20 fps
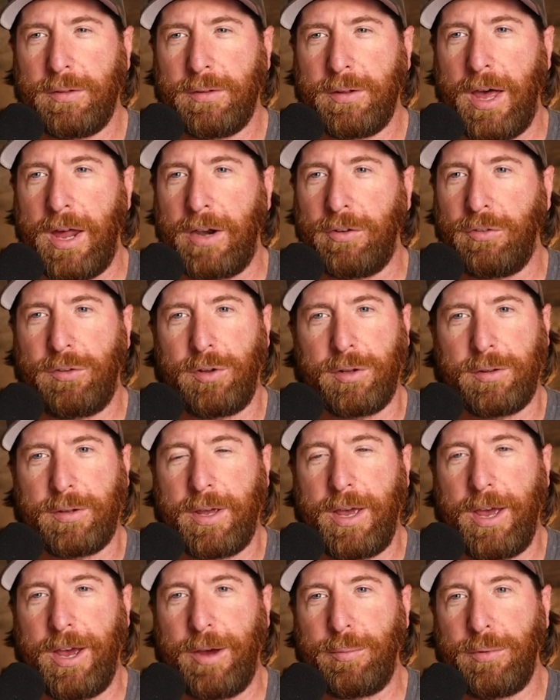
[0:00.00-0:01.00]
kind of just took the
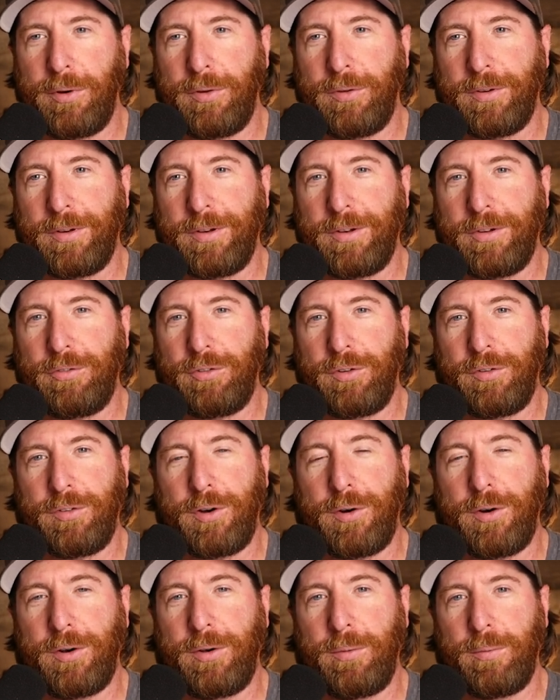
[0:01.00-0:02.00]
cameras and just
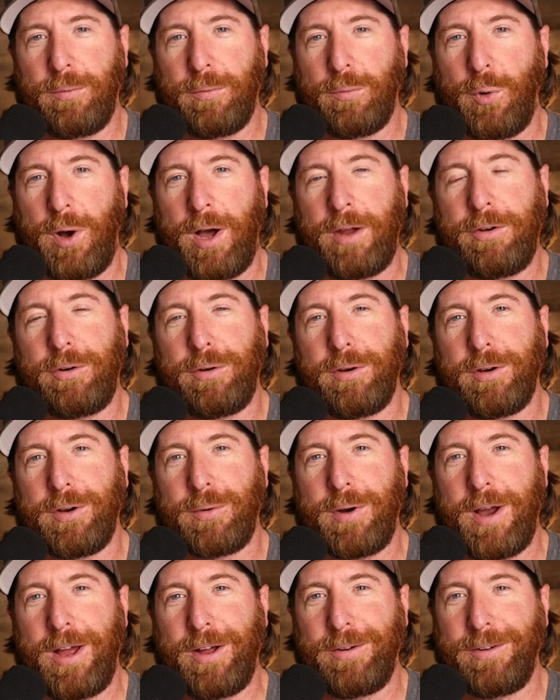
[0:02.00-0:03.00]
started wandering
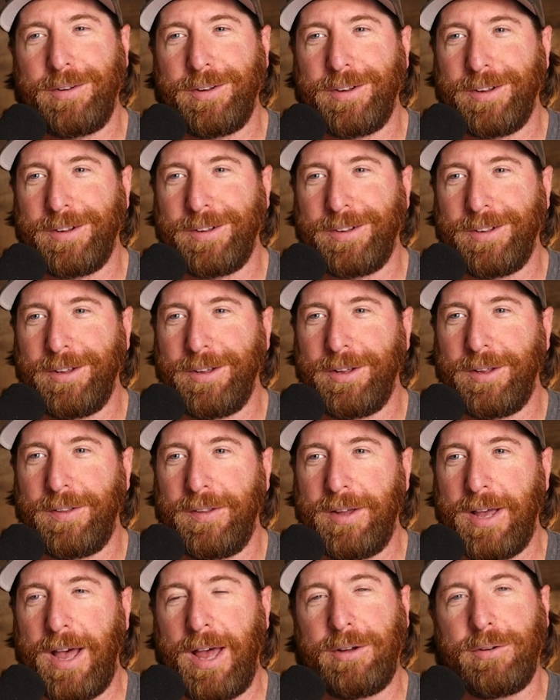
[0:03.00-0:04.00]
around
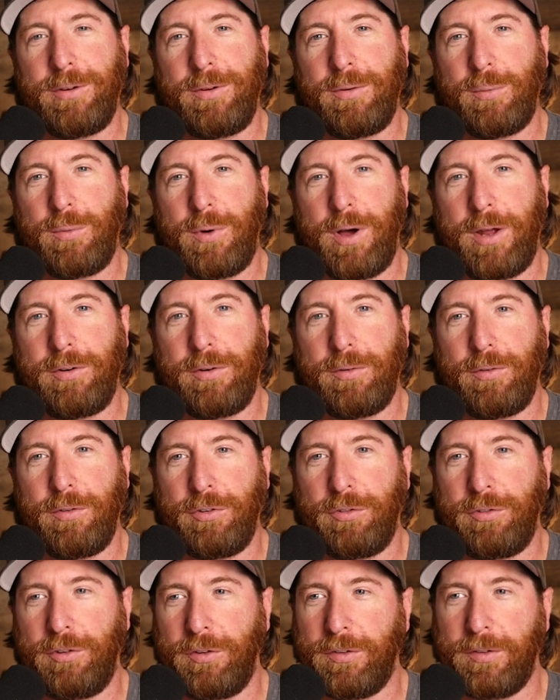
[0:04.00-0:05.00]
the island,
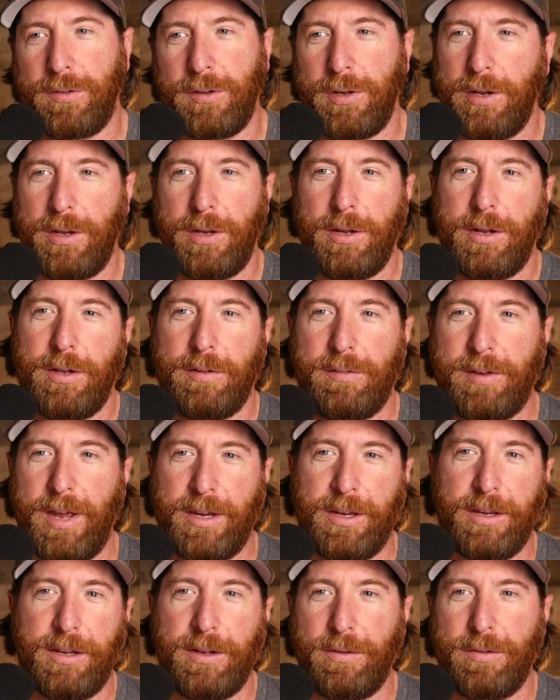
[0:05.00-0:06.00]
just
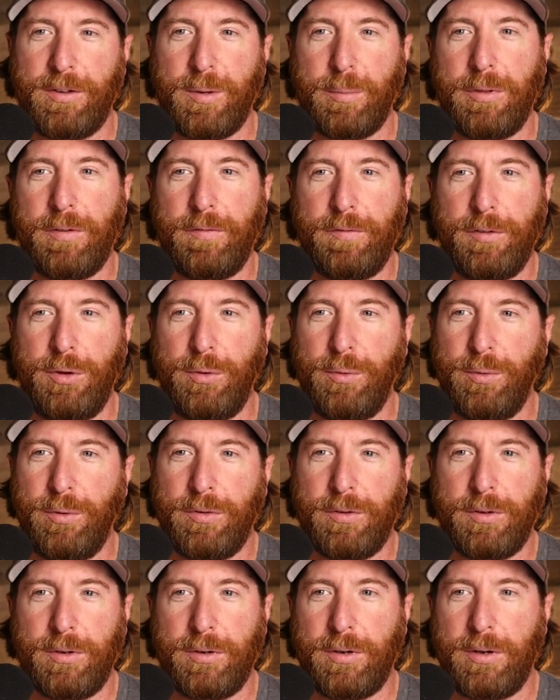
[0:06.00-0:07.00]
taking in some of the
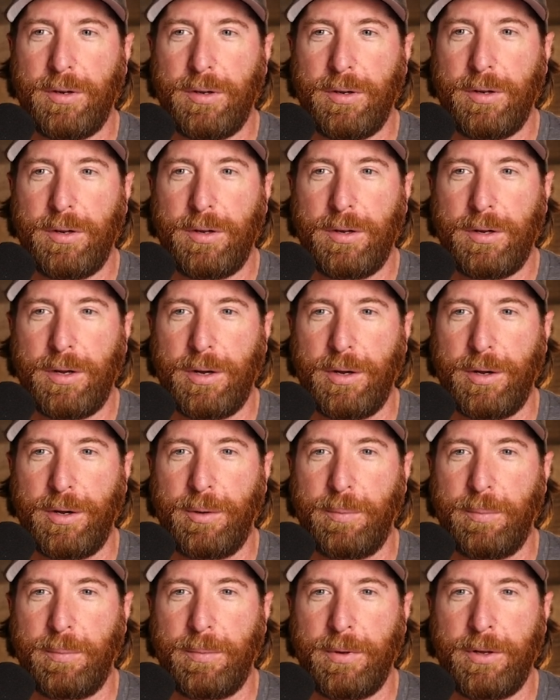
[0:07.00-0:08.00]
views. And
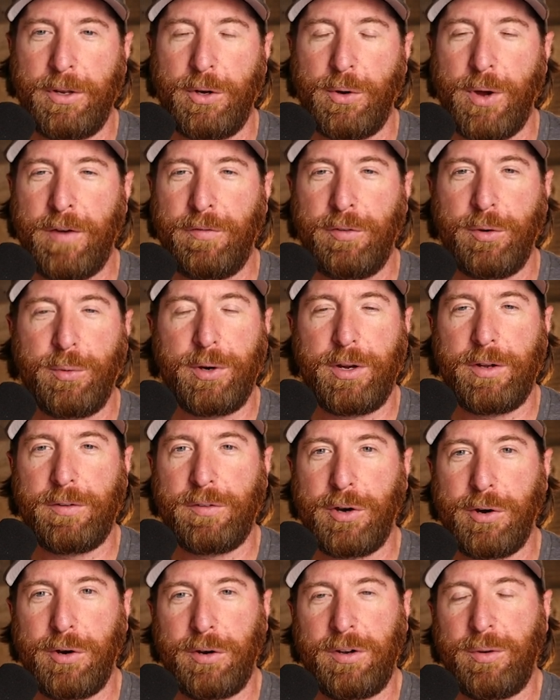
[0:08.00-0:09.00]
everywhere you
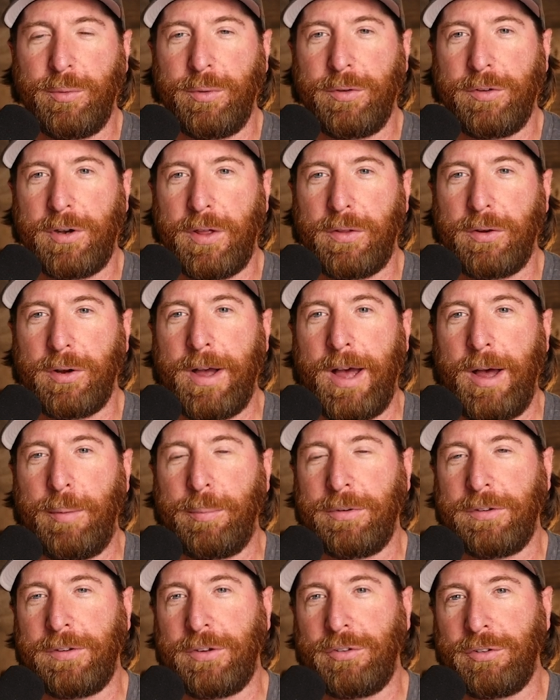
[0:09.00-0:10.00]
turned, it was another
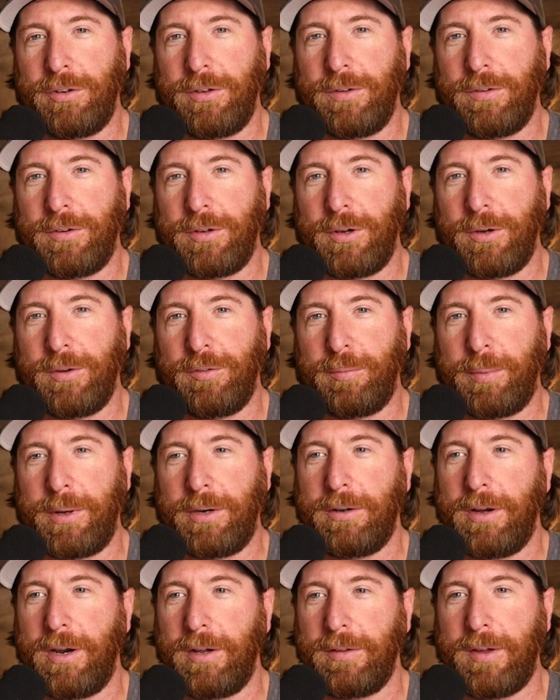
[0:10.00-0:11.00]
composition. So I spent
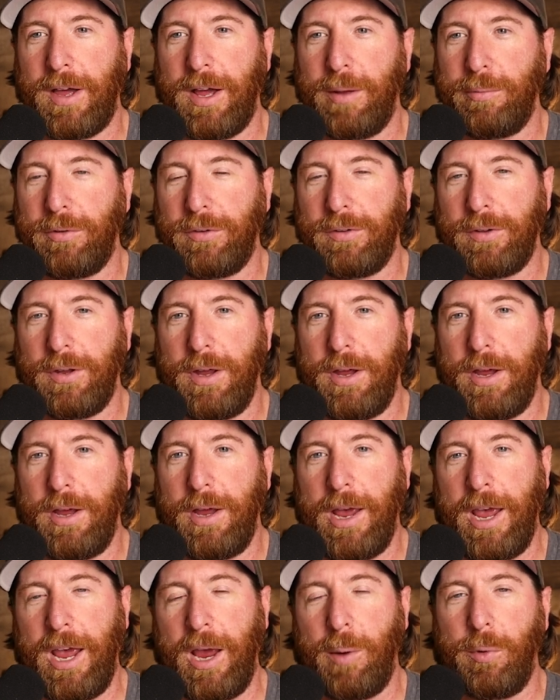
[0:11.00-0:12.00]
a lot of time just
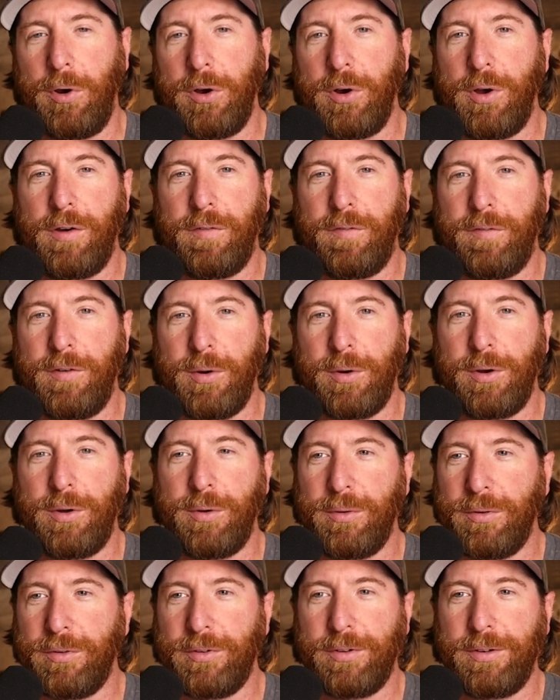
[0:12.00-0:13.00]
hammering off
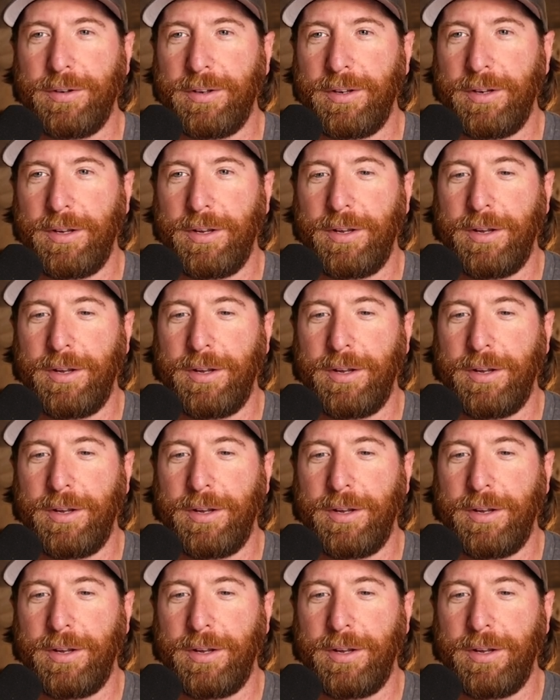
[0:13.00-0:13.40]
photos, and